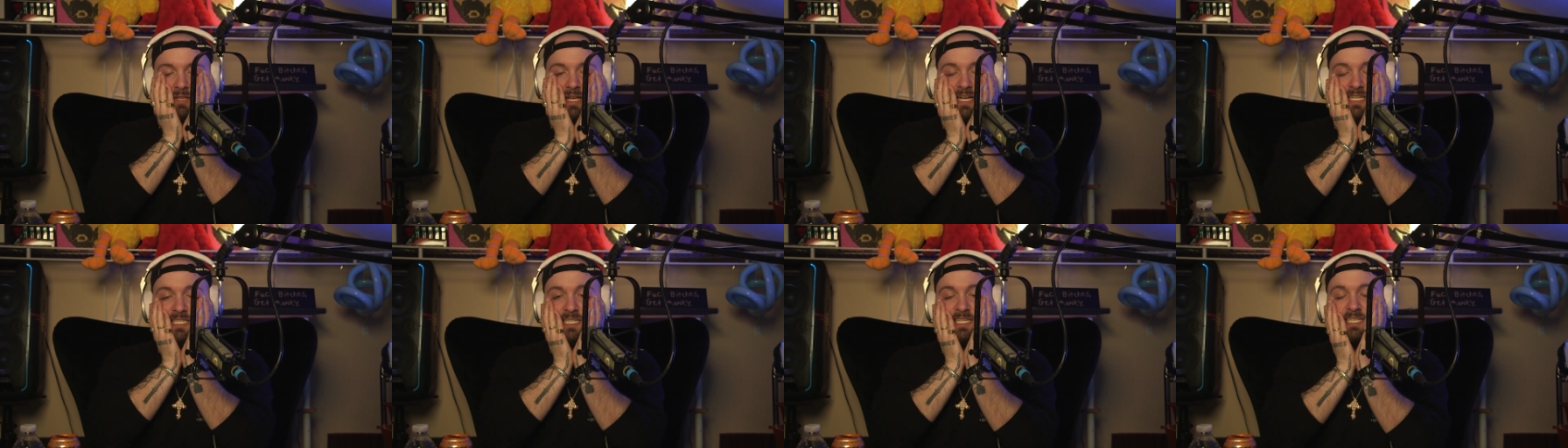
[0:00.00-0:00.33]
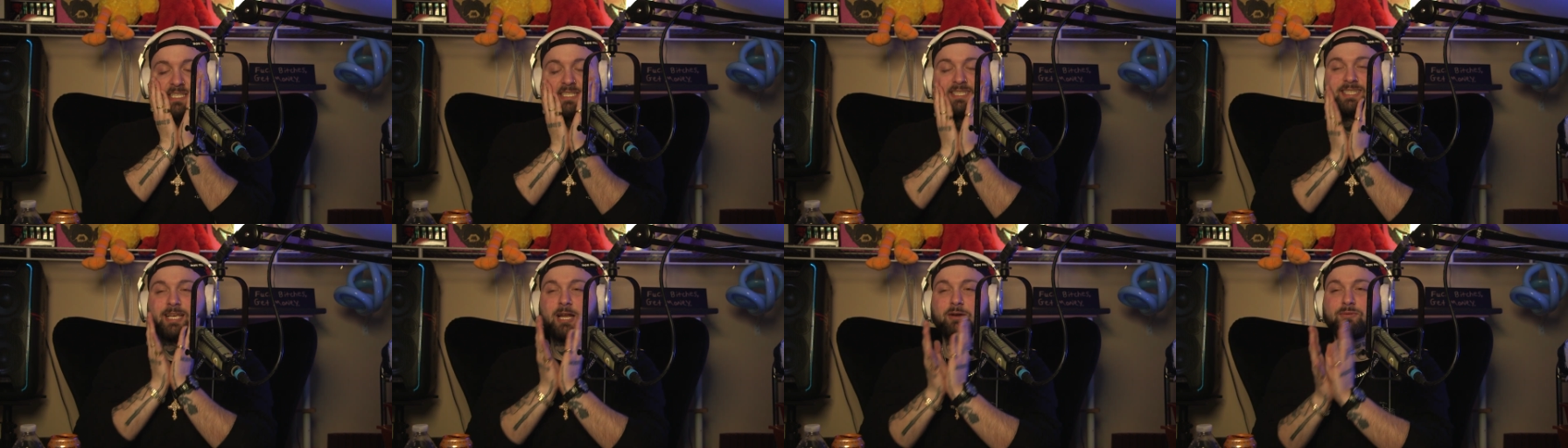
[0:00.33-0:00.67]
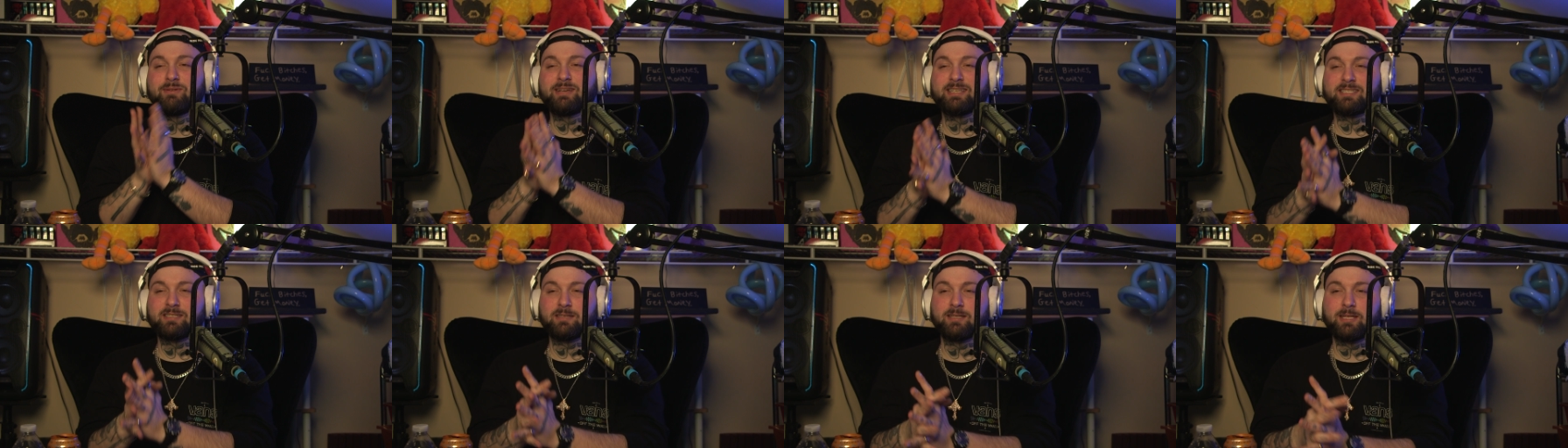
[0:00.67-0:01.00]
I did a set
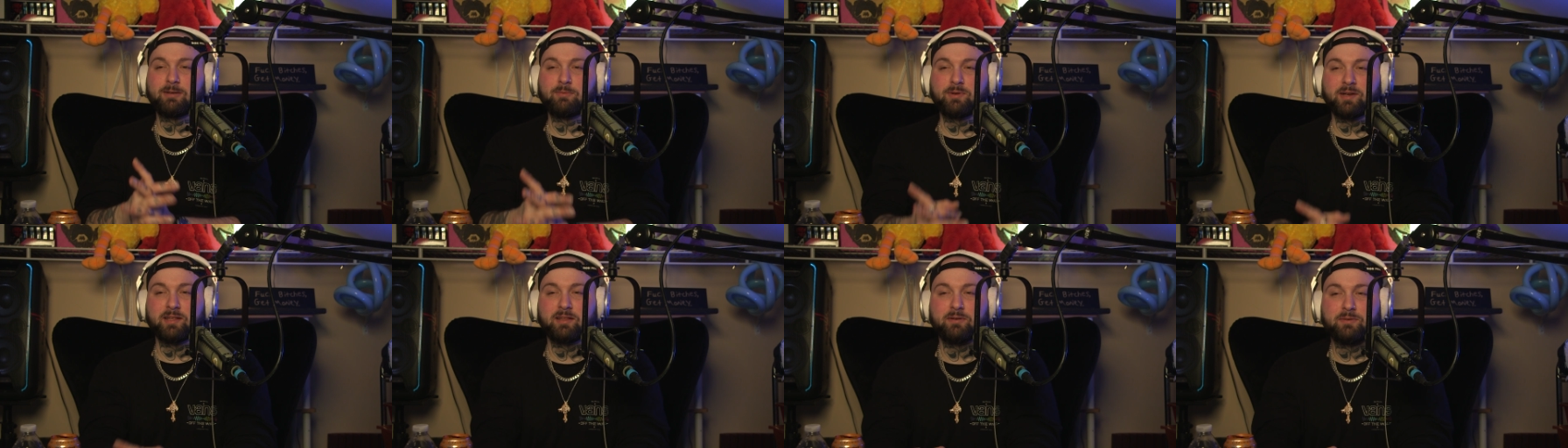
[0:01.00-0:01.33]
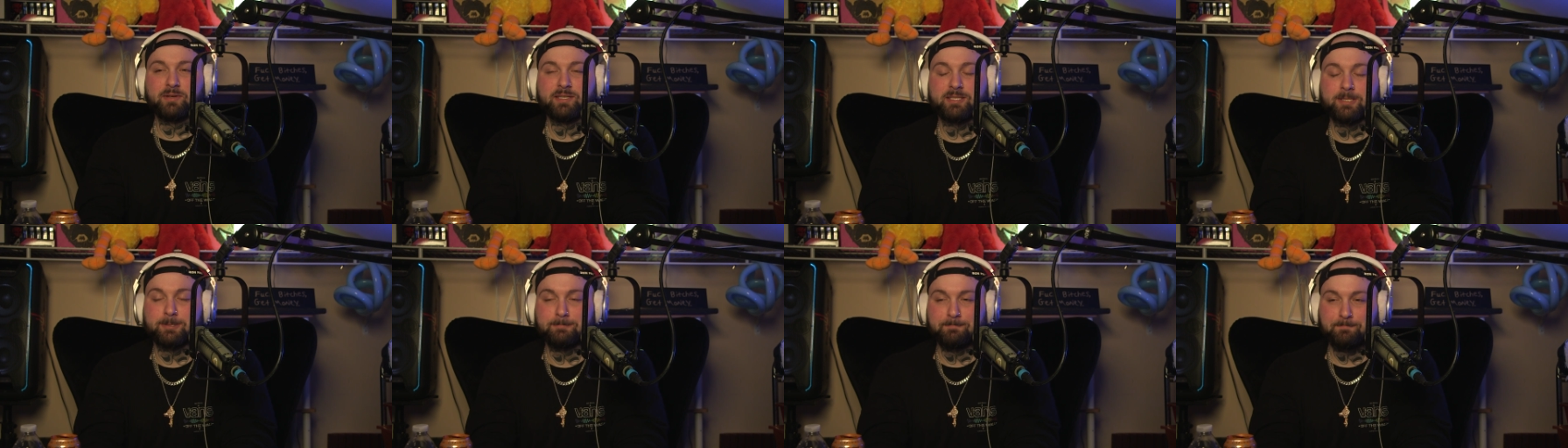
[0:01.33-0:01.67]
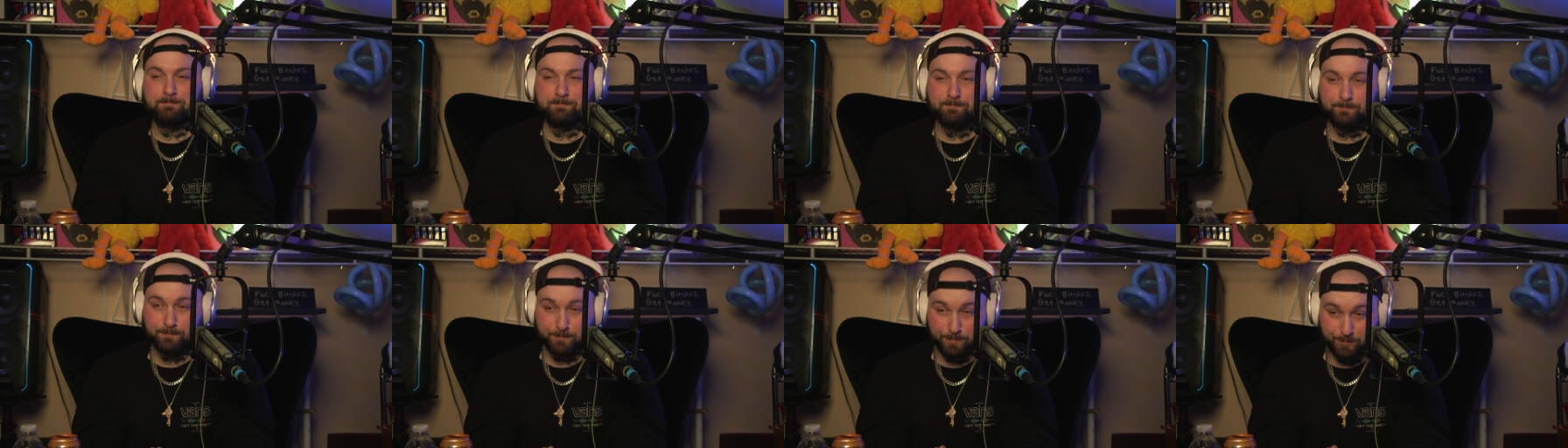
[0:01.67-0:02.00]
recently where there was
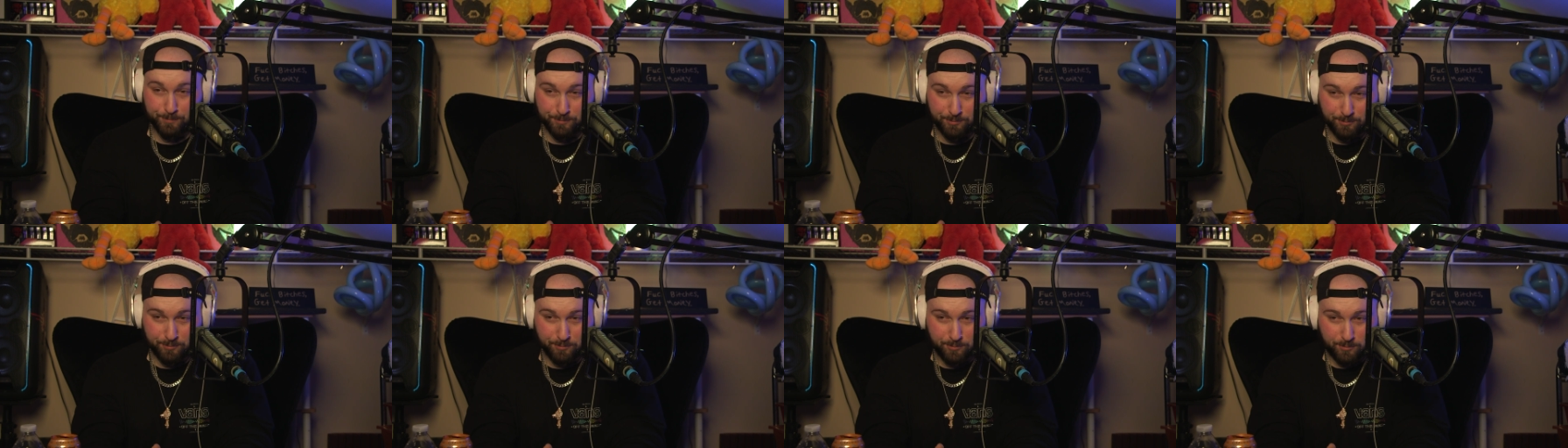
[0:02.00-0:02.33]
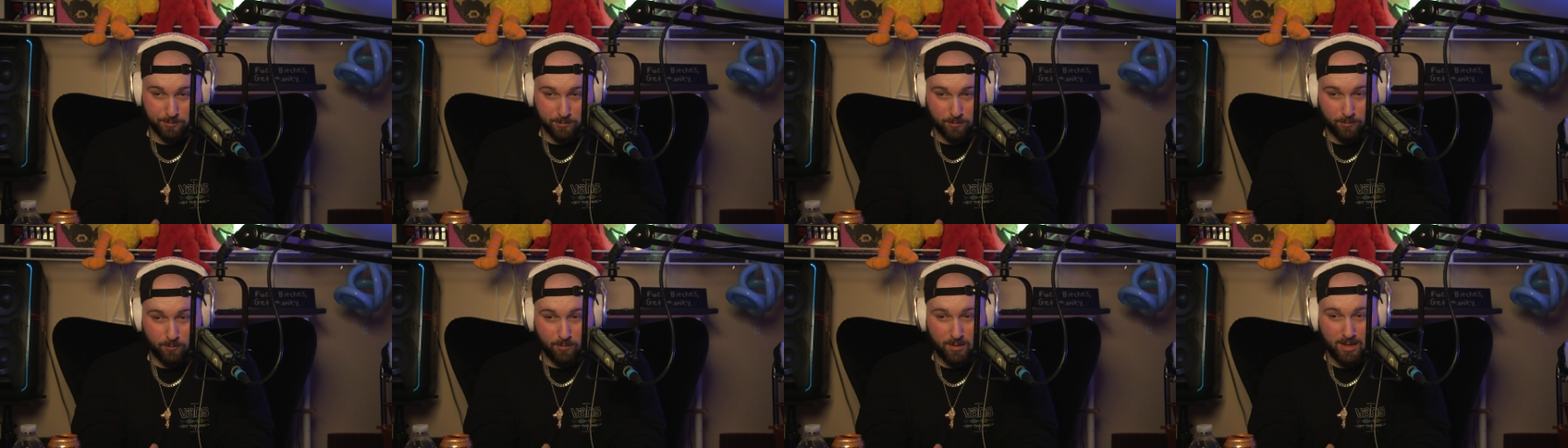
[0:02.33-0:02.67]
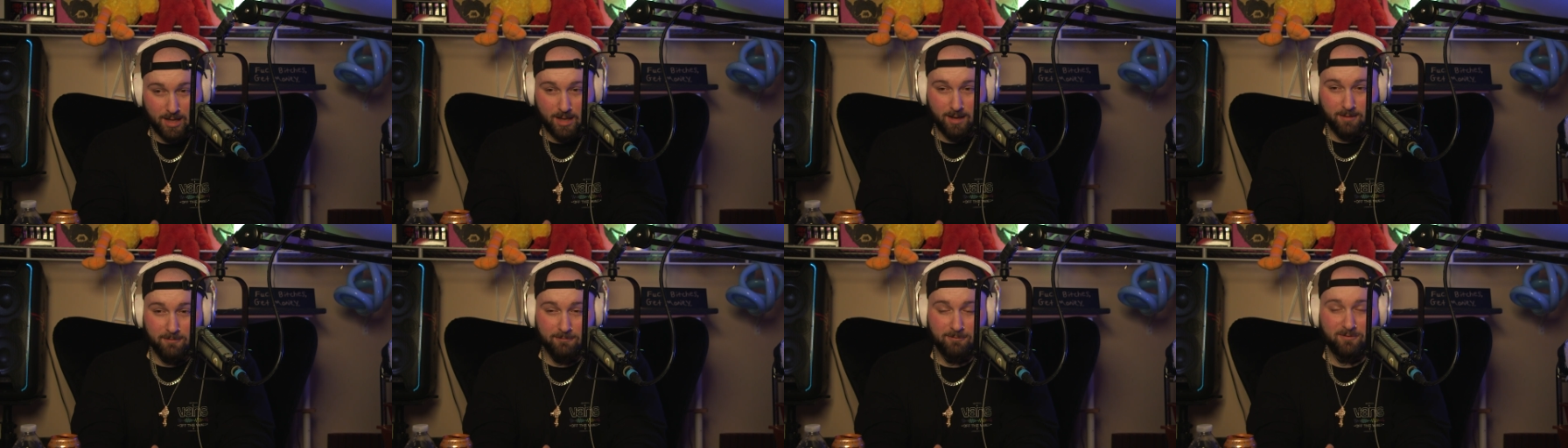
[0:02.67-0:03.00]

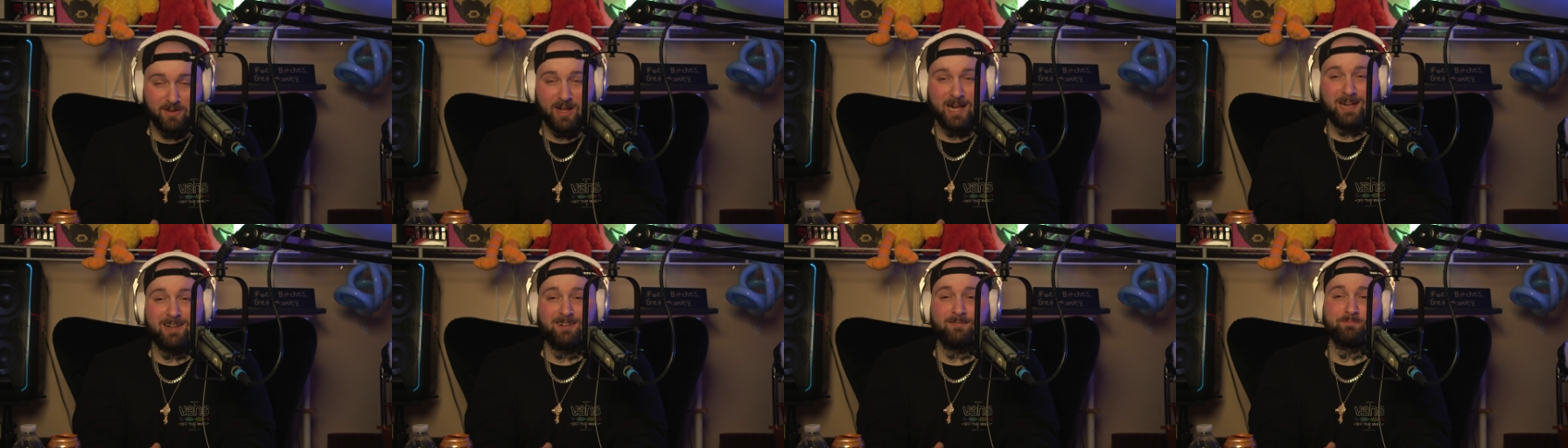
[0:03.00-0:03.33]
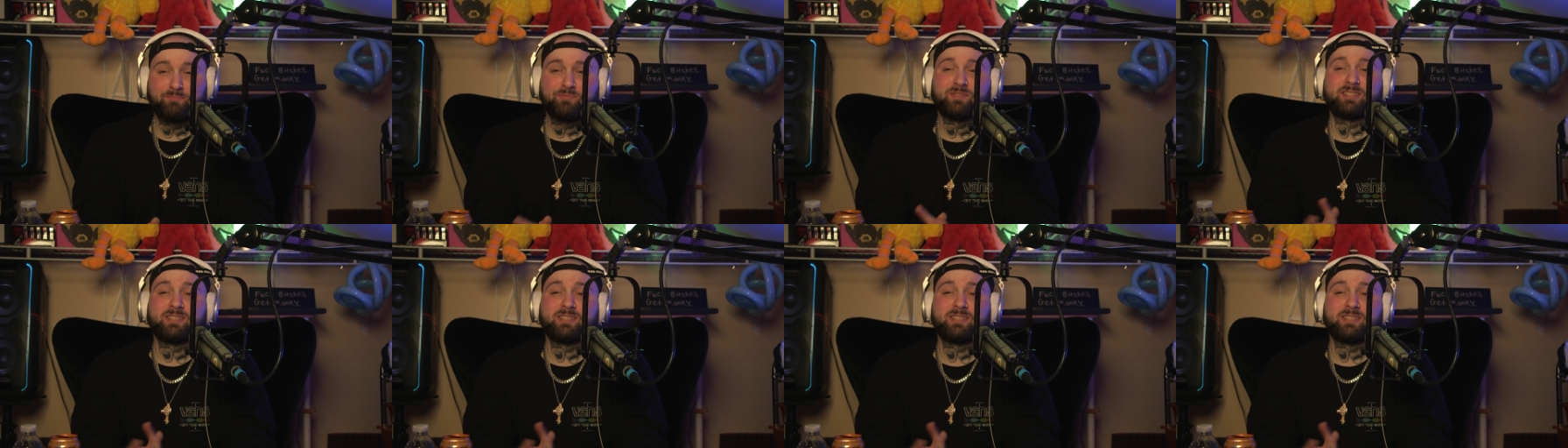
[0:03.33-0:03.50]
five,